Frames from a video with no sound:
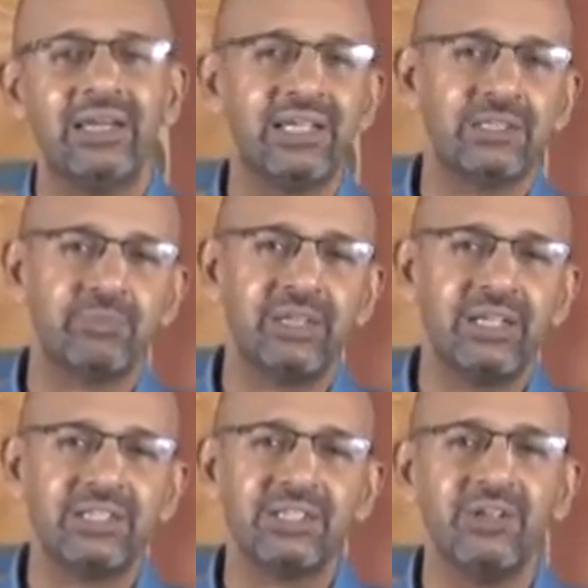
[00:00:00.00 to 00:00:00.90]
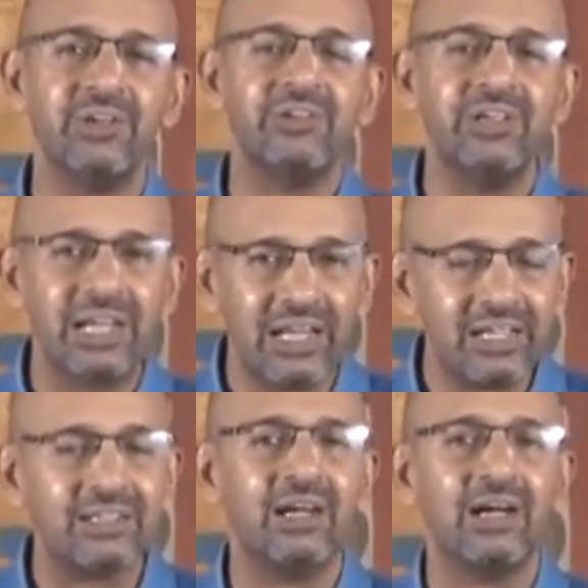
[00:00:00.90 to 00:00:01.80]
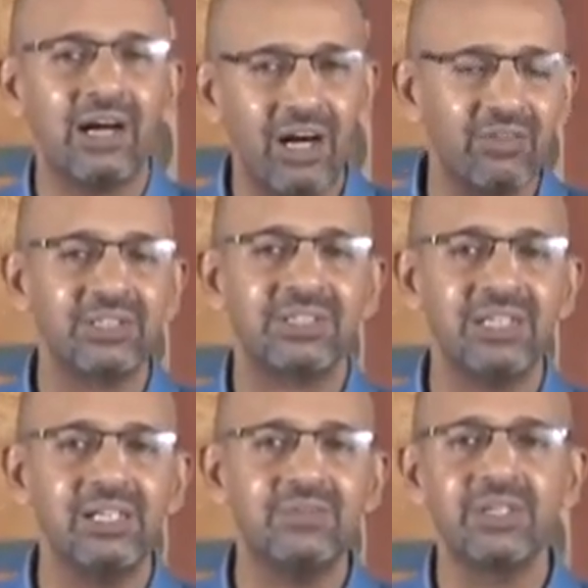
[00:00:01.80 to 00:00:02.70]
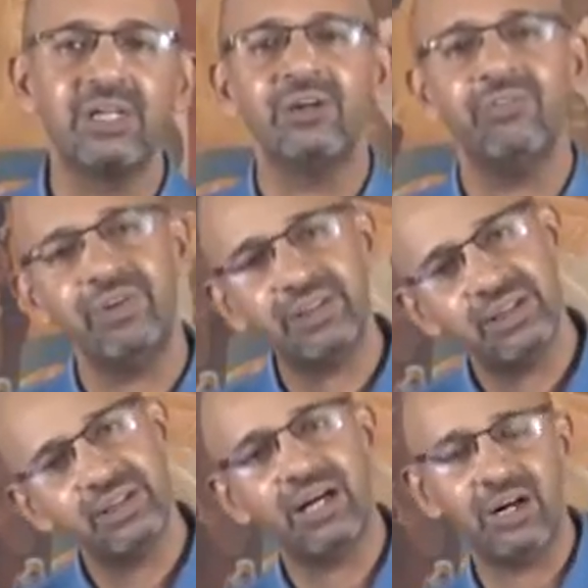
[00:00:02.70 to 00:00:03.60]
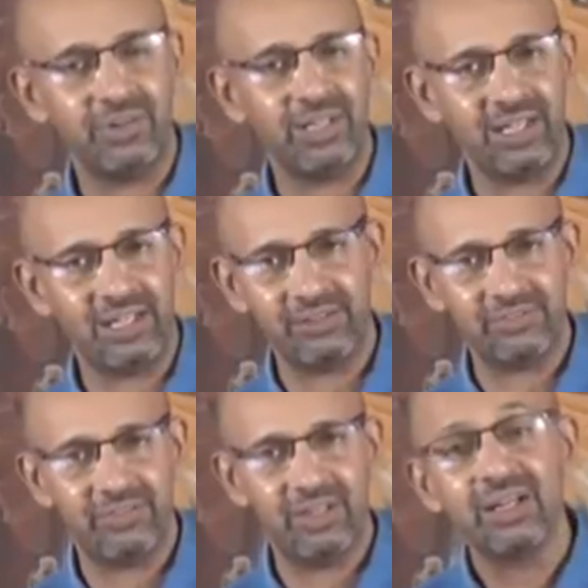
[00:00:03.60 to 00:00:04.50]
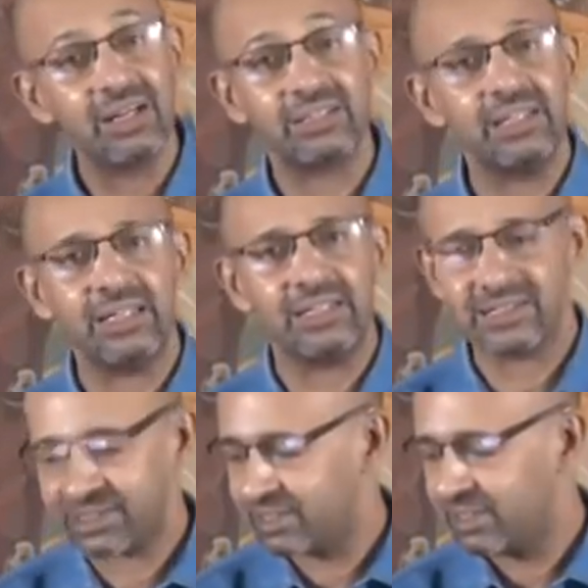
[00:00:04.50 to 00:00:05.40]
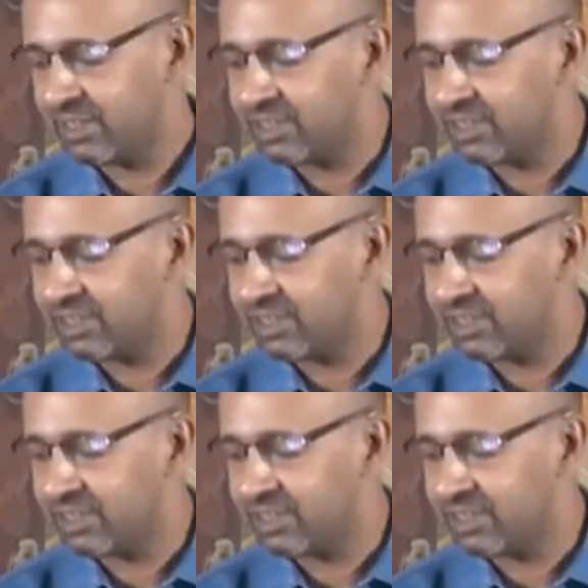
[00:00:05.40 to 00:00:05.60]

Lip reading: express or relate ourselves with our life, nothing else.